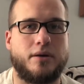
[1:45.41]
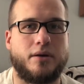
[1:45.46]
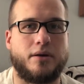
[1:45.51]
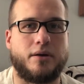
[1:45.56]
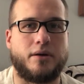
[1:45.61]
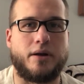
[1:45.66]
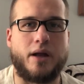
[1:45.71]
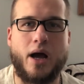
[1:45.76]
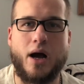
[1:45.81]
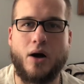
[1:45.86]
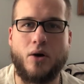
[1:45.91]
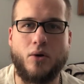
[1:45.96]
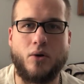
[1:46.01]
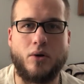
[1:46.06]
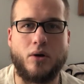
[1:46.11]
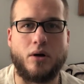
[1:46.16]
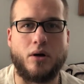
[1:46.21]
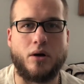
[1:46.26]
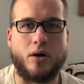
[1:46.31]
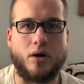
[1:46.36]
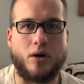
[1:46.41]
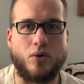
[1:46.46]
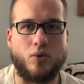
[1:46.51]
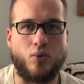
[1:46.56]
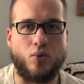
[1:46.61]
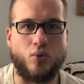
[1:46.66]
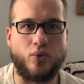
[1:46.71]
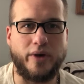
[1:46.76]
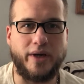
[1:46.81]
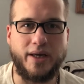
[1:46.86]
Now,
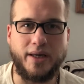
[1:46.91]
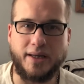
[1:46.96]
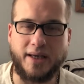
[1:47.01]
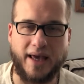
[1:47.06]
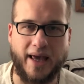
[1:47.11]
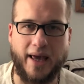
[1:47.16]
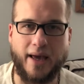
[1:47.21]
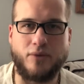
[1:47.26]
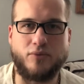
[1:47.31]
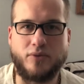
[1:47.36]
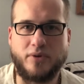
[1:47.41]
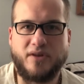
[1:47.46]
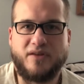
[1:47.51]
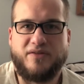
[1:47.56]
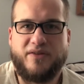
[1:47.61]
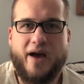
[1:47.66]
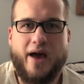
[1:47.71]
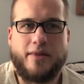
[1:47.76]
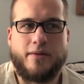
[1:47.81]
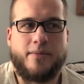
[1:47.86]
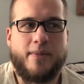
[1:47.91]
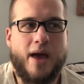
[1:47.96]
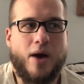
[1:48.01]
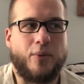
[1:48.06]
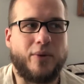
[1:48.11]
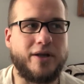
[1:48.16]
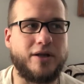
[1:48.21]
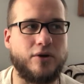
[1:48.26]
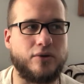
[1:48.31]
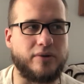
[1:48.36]
we can't really fathom that.
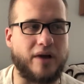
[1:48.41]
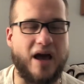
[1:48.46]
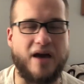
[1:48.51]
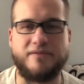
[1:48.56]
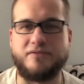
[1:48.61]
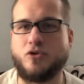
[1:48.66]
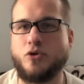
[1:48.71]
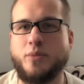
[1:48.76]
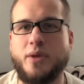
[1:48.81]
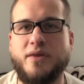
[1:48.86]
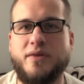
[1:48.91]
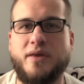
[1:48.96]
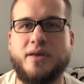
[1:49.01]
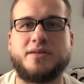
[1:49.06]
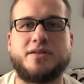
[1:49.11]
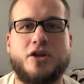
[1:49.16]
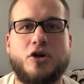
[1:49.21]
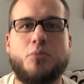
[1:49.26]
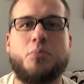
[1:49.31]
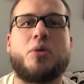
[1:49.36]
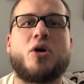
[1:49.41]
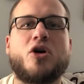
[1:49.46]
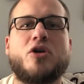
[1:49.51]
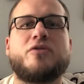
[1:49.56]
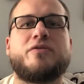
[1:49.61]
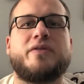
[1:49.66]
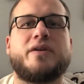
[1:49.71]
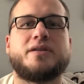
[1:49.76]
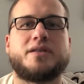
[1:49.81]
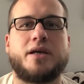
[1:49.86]
We don't have too many things that are
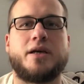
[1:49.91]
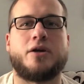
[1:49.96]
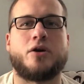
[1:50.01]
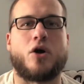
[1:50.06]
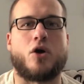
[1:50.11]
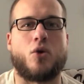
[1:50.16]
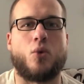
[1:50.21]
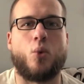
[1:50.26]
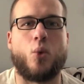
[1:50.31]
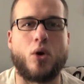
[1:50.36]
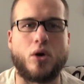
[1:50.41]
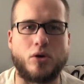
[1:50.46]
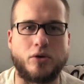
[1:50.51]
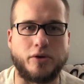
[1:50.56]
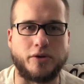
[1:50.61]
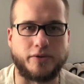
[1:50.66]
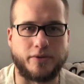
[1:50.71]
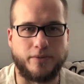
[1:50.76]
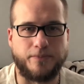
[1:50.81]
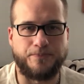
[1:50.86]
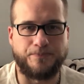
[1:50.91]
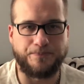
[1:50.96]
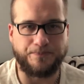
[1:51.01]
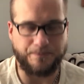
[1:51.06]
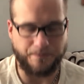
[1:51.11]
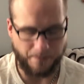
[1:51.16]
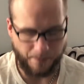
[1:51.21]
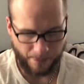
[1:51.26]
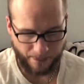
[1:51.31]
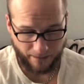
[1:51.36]
perfect in our world.
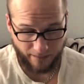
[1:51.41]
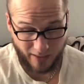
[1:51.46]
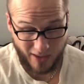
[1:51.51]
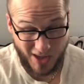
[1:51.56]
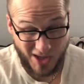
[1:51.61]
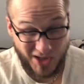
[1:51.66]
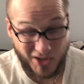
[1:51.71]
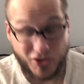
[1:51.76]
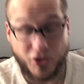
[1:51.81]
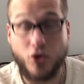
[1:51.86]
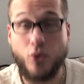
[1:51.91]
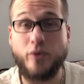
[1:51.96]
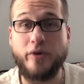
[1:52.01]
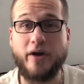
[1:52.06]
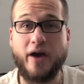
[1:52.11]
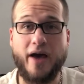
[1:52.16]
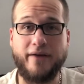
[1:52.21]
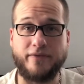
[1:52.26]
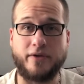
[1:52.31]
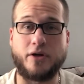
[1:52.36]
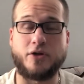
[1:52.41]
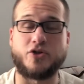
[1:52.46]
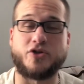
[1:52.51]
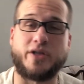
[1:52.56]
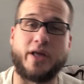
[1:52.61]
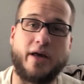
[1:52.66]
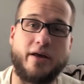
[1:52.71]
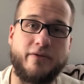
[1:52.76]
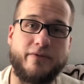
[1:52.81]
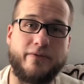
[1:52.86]
So we have to
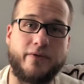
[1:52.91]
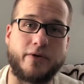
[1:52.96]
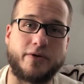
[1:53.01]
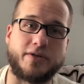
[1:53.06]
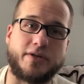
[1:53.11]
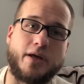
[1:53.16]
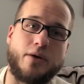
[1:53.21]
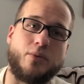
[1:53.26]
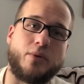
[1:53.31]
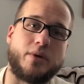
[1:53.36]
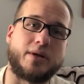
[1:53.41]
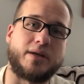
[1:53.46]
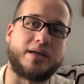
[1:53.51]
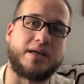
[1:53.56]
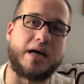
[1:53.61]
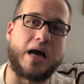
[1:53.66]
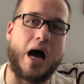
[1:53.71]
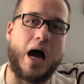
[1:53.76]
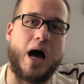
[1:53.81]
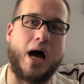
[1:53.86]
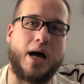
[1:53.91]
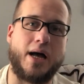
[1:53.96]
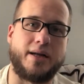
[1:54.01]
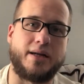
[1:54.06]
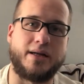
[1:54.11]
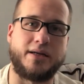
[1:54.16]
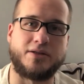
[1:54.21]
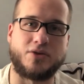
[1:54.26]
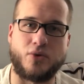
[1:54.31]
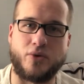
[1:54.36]
understand at first that when God
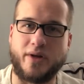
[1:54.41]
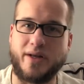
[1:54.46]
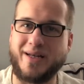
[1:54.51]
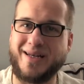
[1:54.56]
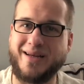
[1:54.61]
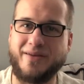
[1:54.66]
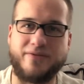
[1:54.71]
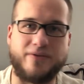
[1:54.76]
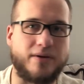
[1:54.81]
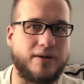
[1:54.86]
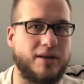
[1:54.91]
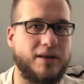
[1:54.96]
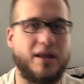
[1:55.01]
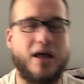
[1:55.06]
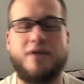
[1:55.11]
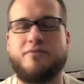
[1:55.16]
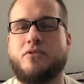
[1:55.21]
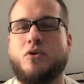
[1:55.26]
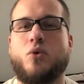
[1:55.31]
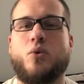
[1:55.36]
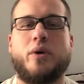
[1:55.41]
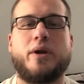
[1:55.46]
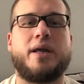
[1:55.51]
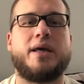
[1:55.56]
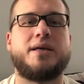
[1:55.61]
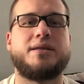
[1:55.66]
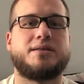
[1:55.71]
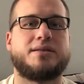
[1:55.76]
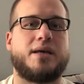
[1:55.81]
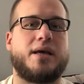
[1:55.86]
is on a different level when
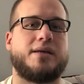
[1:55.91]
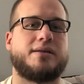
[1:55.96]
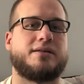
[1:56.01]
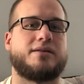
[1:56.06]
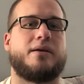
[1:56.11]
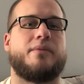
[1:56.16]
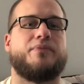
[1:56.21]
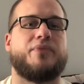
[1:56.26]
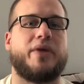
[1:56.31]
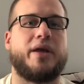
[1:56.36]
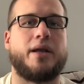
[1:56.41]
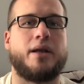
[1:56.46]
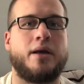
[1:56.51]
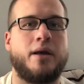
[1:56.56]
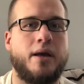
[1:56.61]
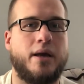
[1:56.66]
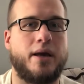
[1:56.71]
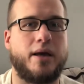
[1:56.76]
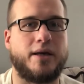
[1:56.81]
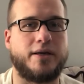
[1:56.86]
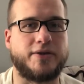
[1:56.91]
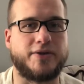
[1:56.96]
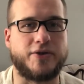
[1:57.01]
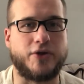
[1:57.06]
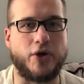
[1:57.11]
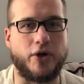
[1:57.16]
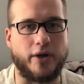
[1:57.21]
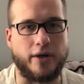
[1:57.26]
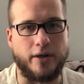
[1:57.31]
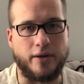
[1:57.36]
he says something is
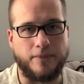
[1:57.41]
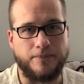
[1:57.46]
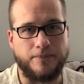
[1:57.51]
good.